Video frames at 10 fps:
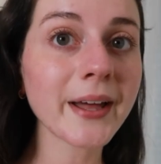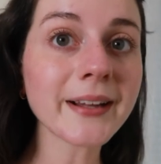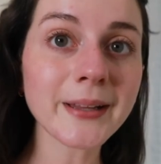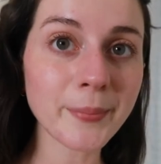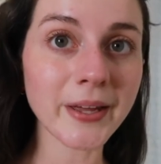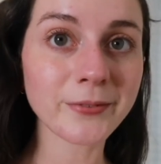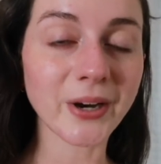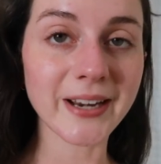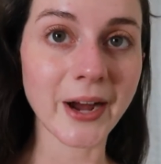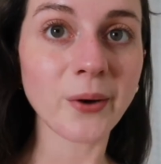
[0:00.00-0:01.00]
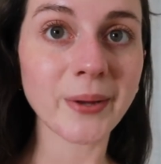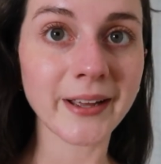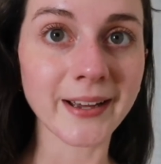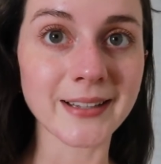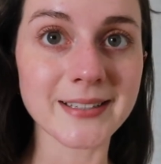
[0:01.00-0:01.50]
how to clip in right now,
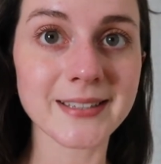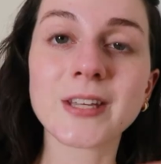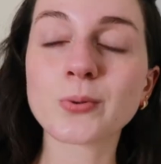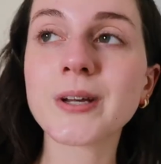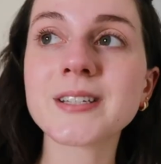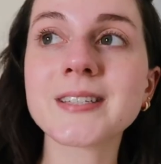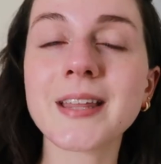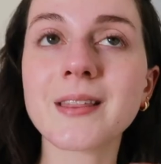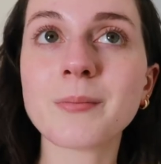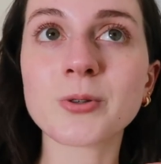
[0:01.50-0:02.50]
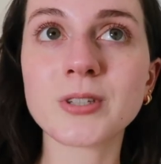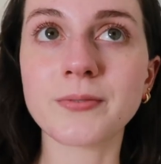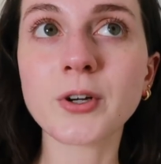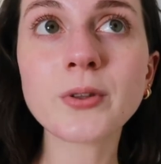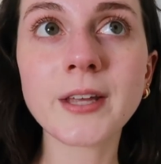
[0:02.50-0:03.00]
because this was the most
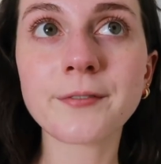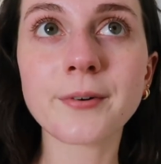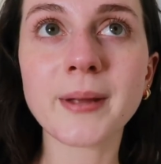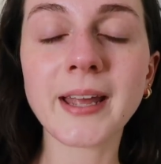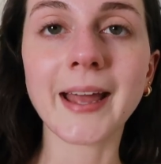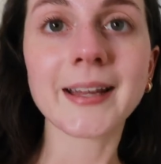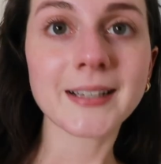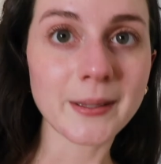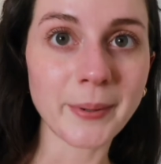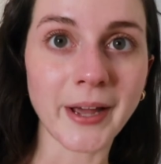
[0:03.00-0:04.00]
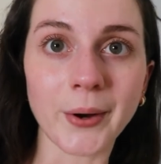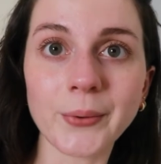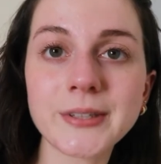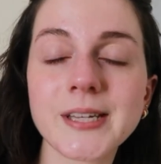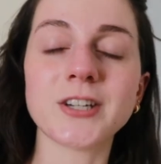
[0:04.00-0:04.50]
difficult thing for me, and clipping
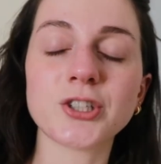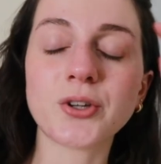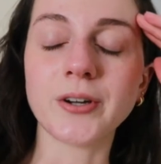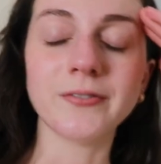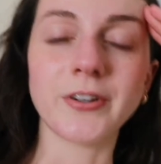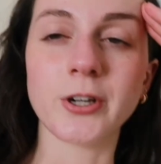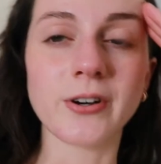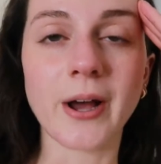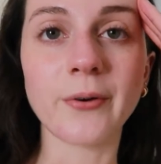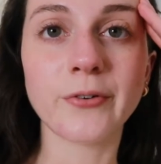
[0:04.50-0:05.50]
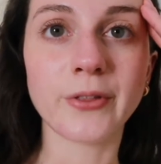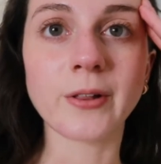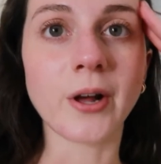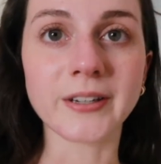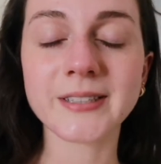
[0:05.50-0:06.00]
out. I just couldn't figure it out for the
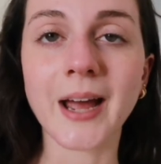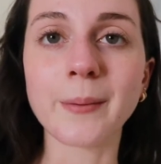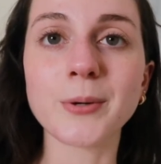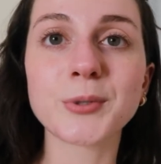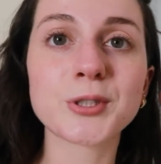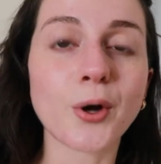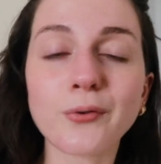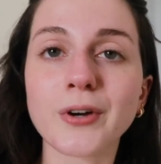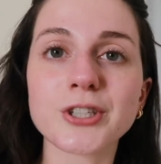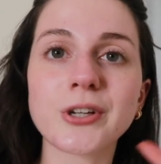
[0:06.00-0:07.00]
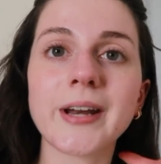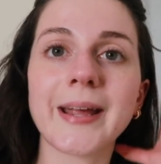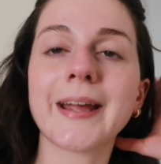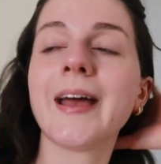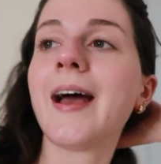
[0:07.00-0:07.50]
longest time. It was so
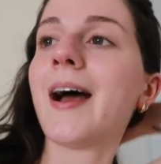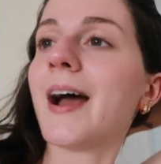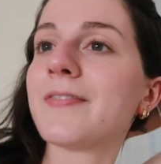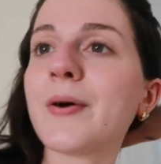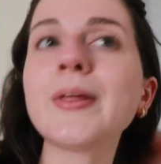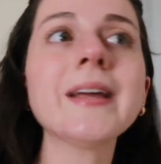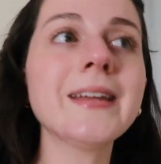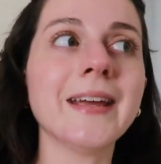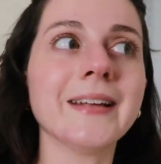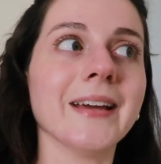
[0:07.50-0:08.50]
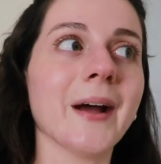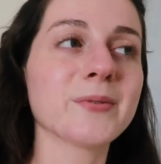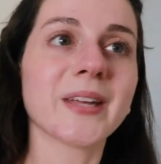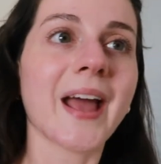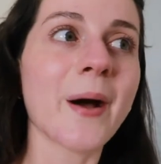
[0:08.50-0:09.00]
frustrating. I felt like an idiot. I
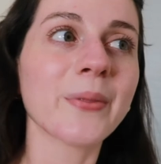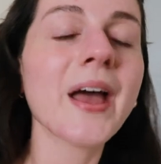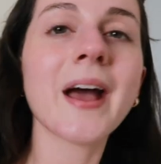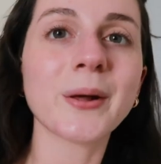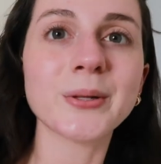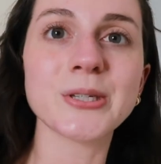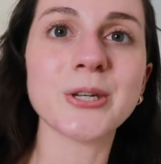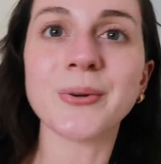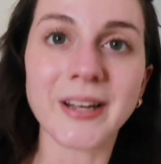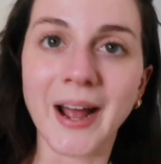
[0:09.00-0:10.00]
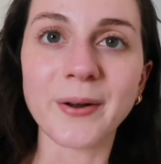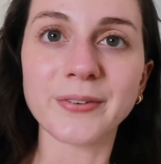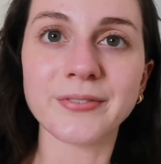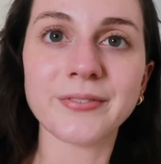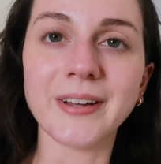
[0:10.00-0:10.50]
was like, how the hell do you get out
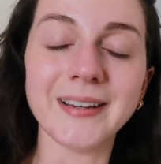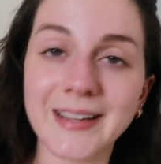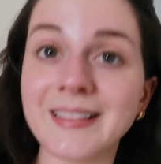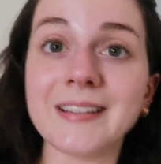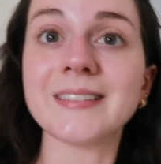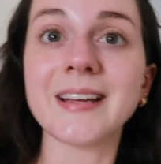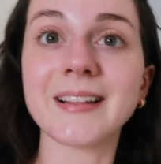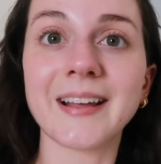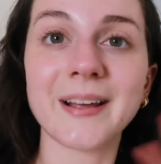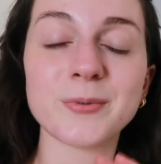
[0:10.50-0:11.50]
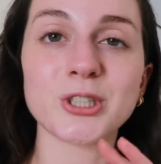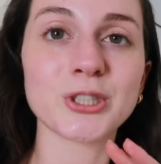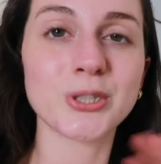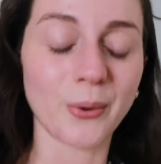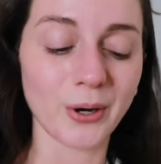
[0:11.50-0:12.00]
of and in this thing? Like, it was
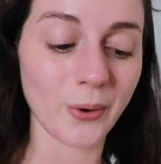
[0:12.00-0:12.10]
just so